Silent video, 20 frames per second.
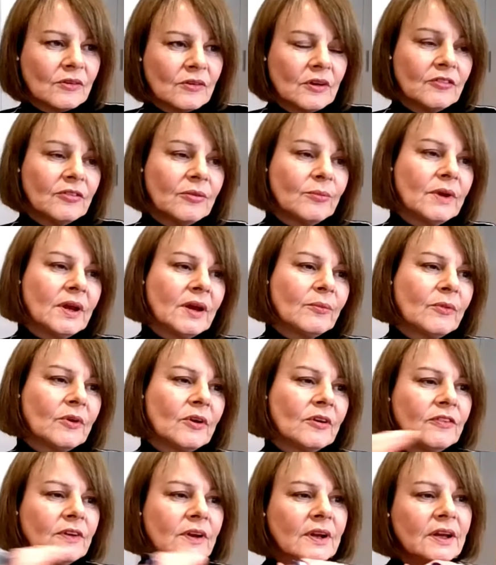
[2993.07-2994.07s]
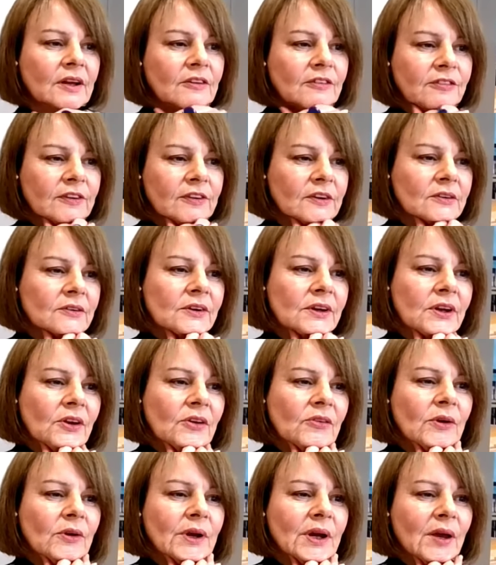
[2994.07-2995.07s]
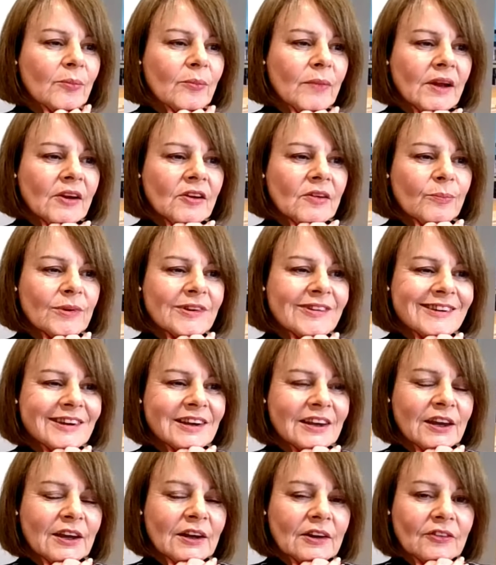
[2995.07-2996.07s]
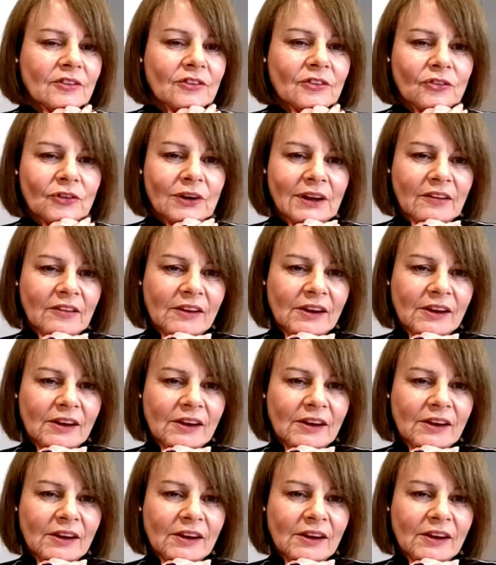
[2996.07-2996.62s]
here from Nick Murphy, Neil, for you. Can you recommend particular strength